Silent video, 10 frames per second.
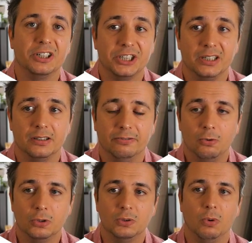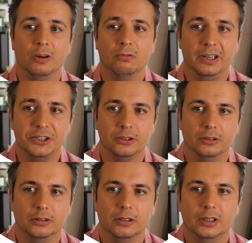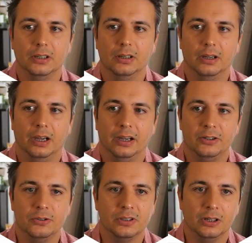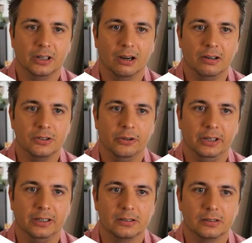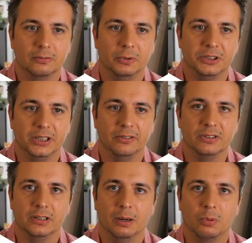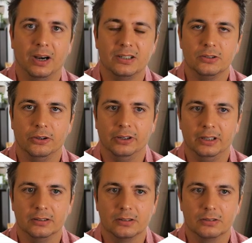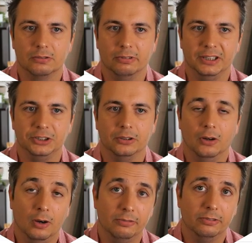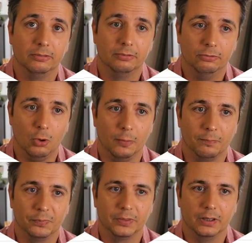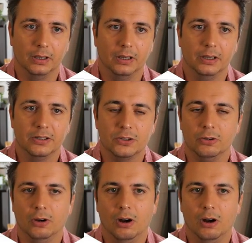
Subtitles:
shares at a 4-to-1 ratio using her current earnings, which gives her a price to earnings ratio of 4. So